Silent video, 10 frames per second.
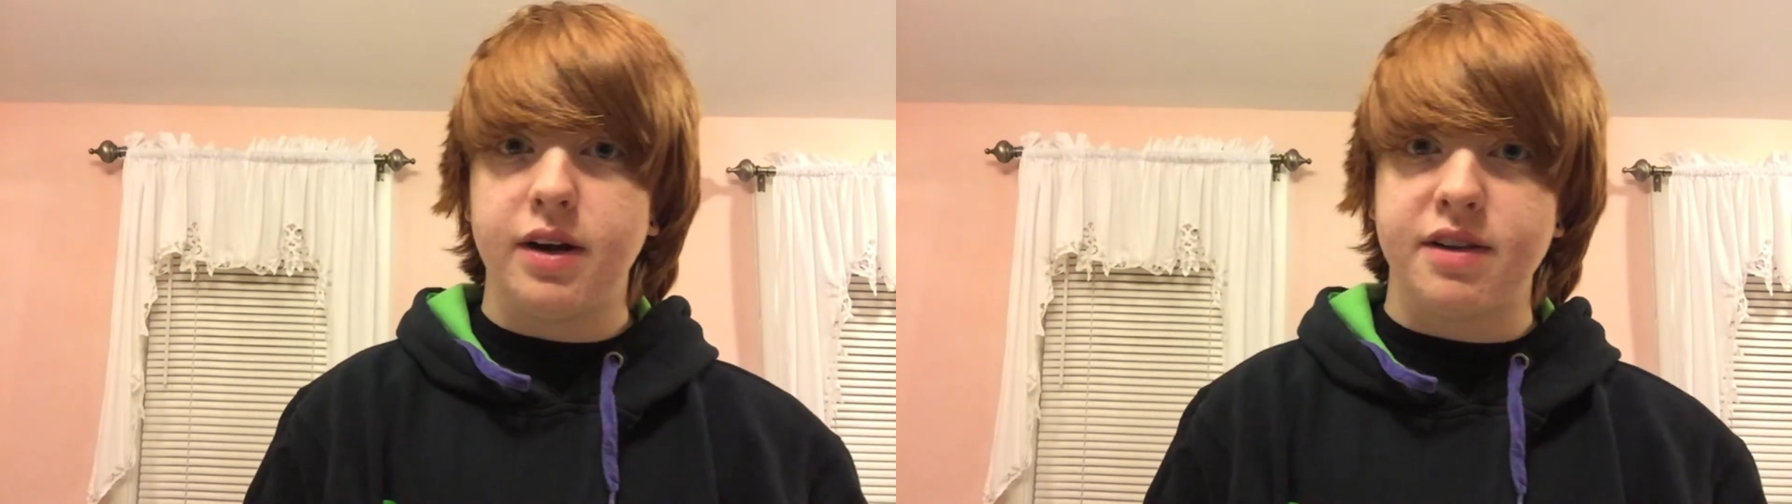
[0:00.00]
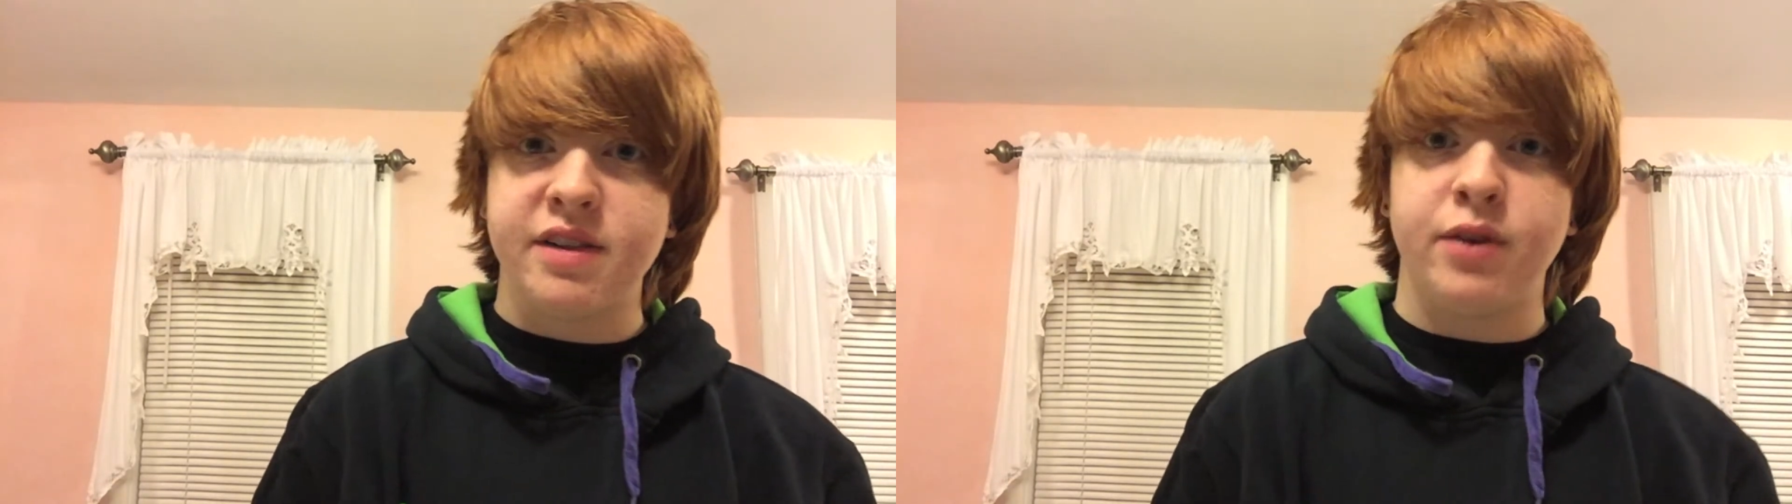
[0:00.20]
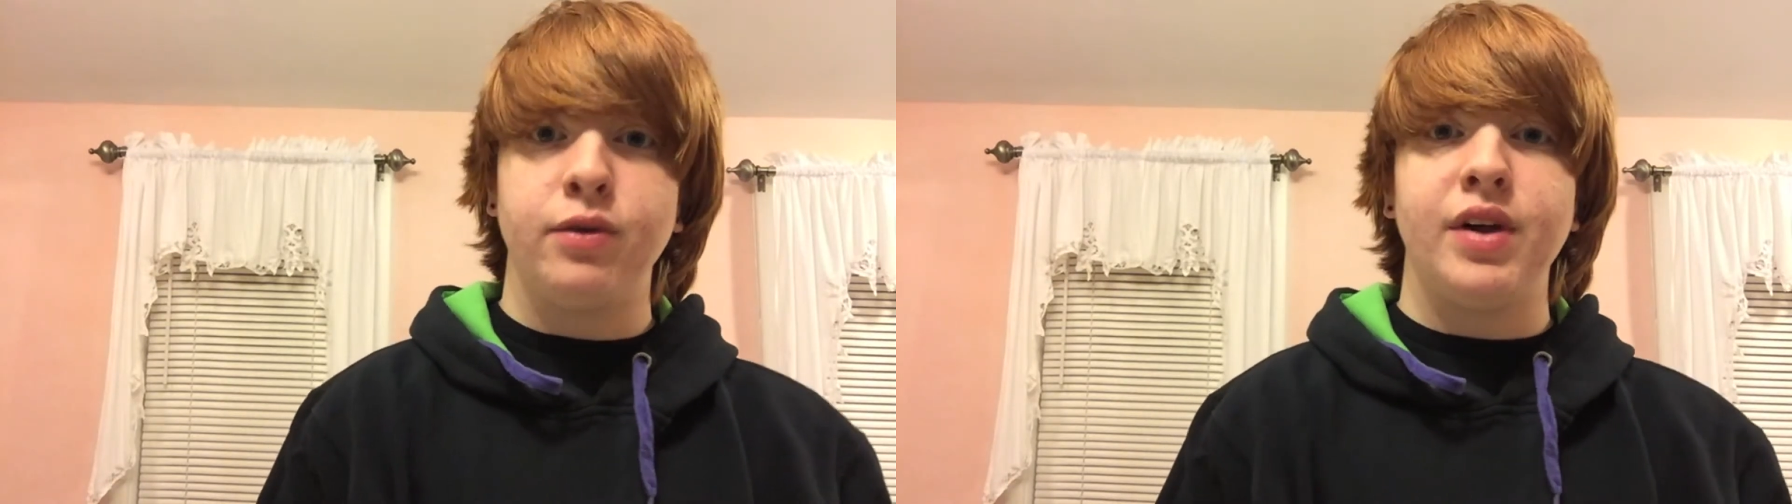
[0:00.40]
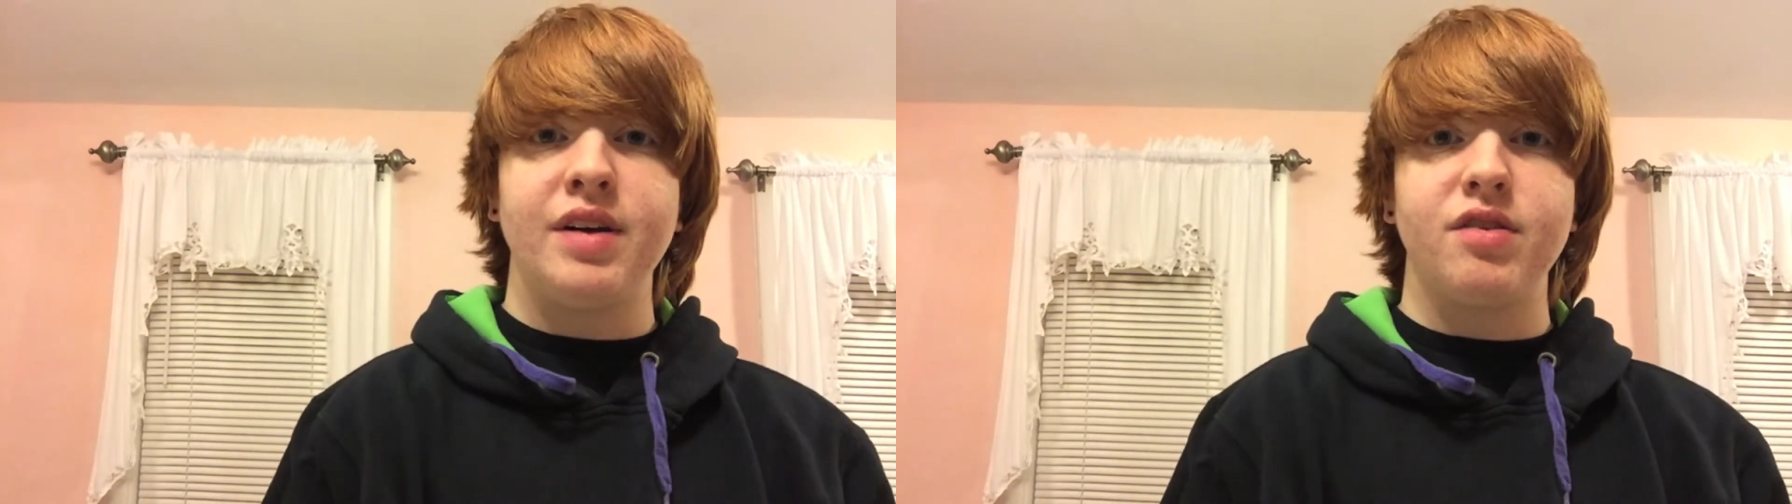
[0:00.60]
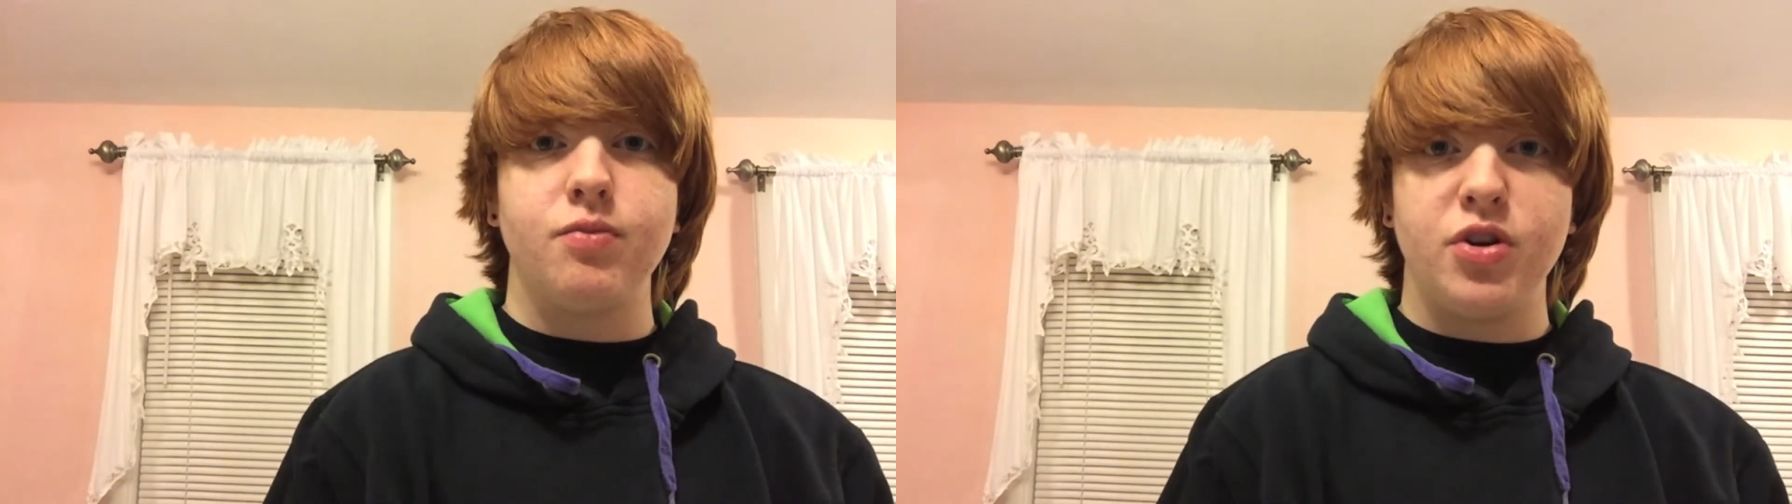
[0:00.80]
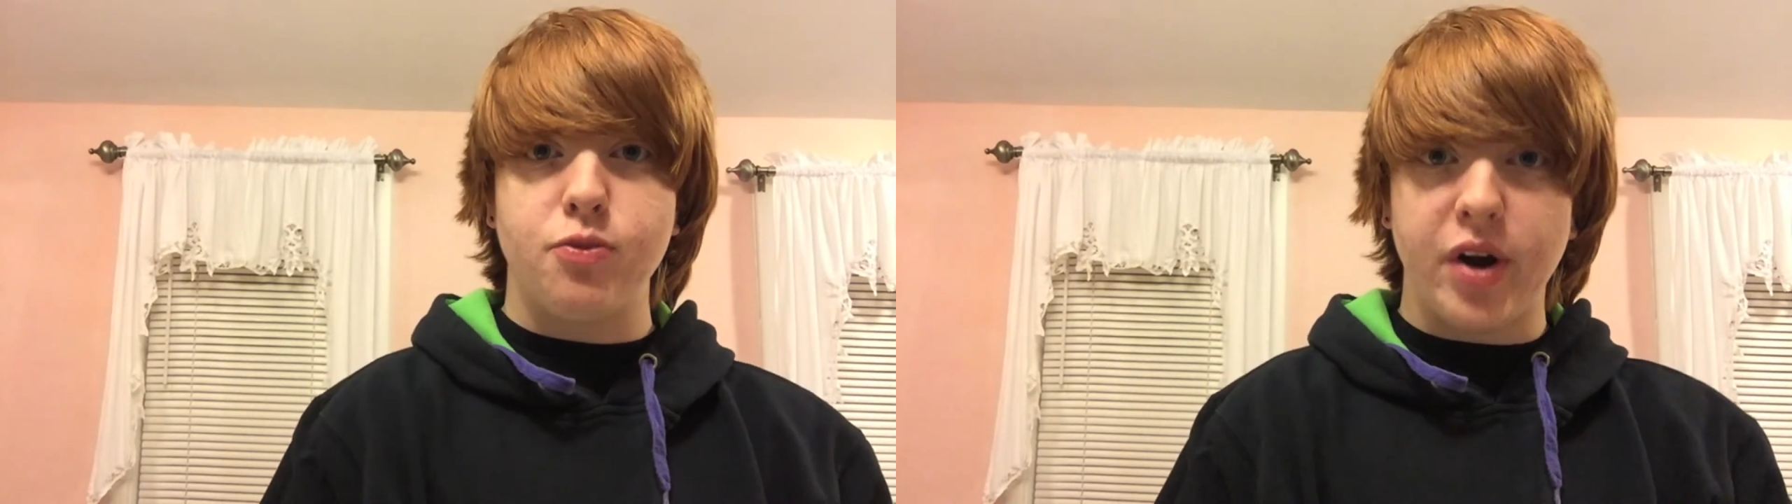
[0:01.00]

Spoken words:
it sterilizes much